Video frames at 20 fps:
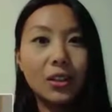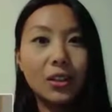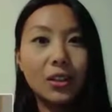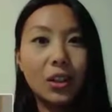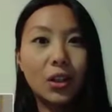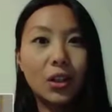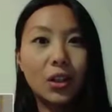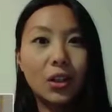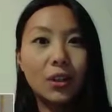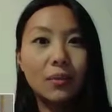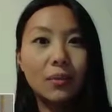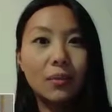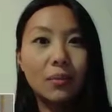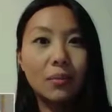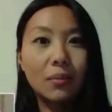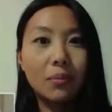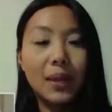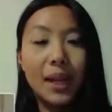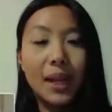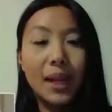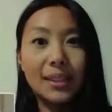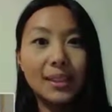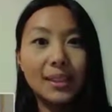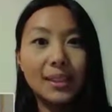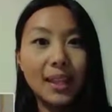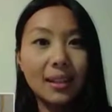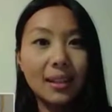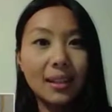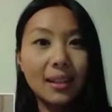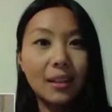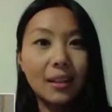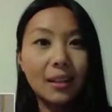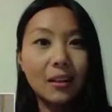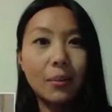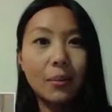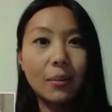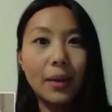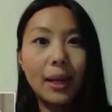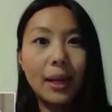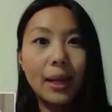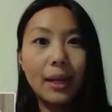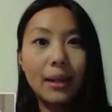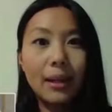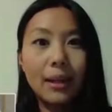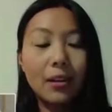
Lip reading: could be extended a little bit,